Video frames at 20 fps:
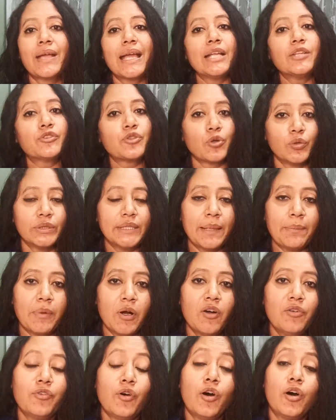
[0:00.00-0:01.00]
can throw them
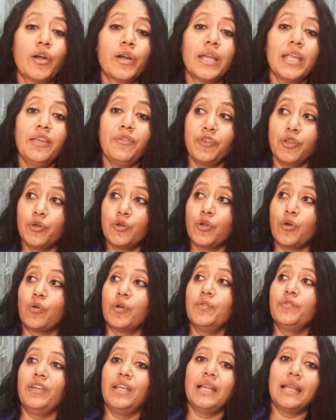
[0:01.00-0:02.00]
off, or if you
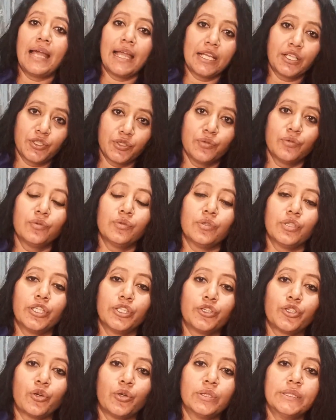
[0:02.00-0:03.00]
don't feel like
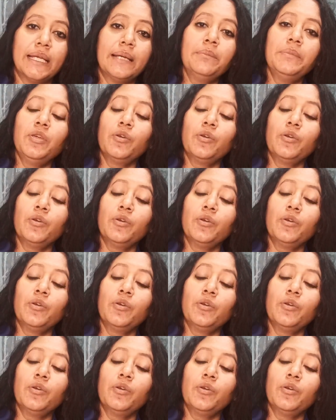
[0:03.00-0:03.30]
to throw them,